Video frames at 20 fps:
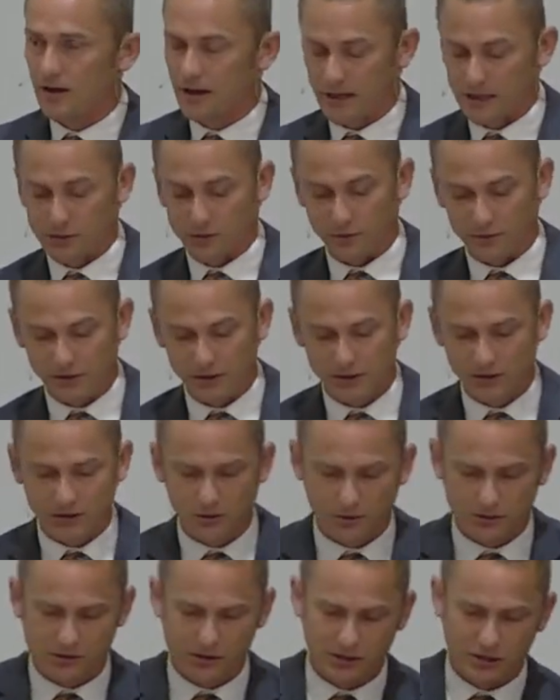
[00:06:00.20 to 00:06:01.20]
has revealed
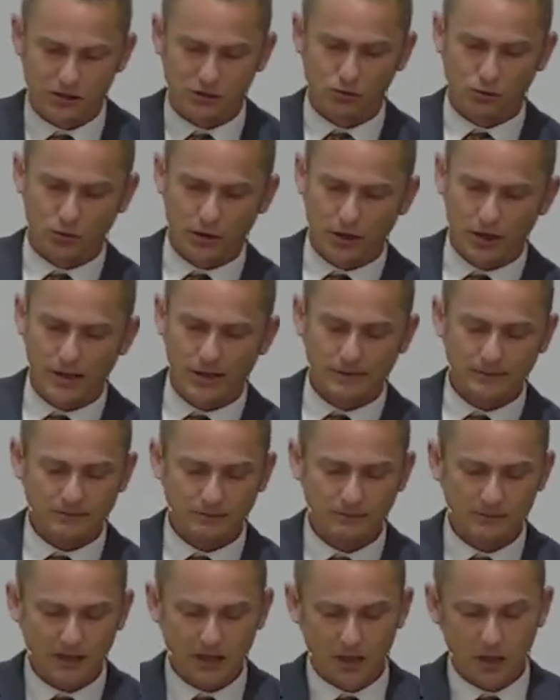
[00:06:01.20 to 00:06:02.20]
to us in his word.
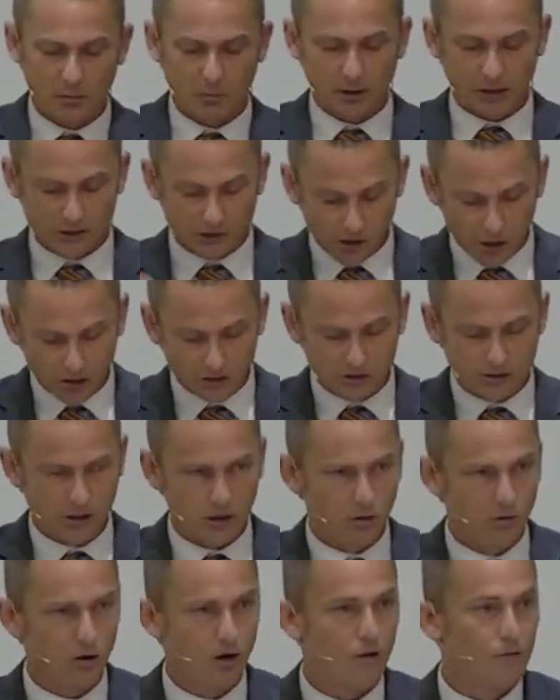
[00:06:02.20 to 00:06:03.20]
But it's
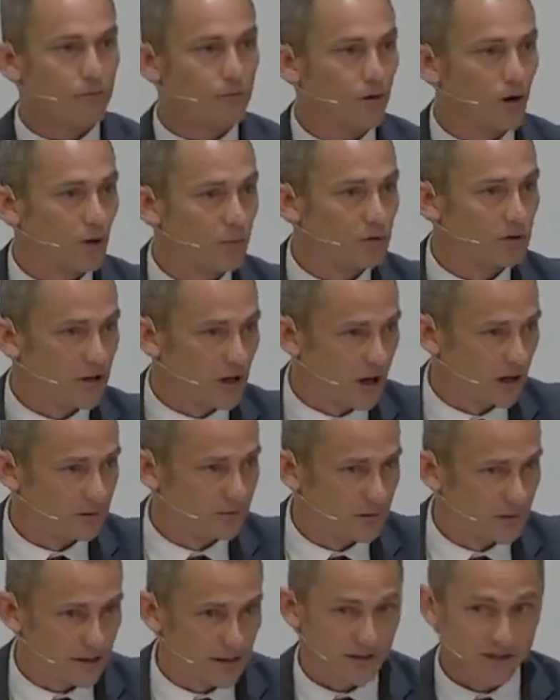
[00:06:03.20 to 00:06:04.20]
also a firm
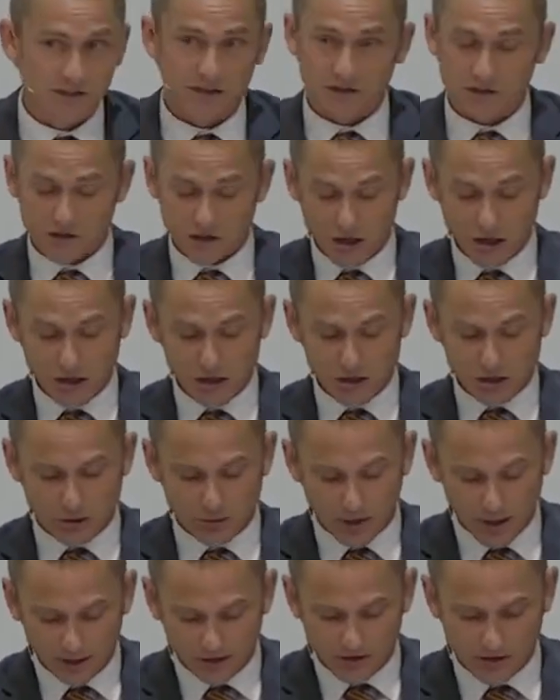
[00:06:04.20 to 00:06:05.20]
confidence. It's
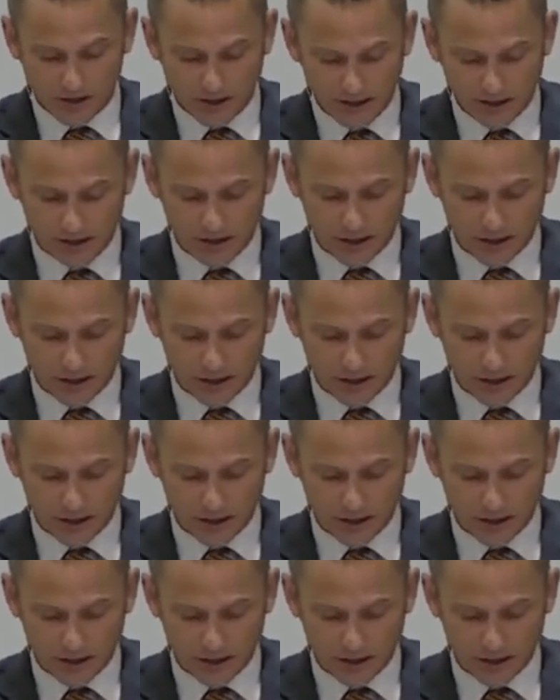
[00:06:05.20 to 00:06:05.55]
trust in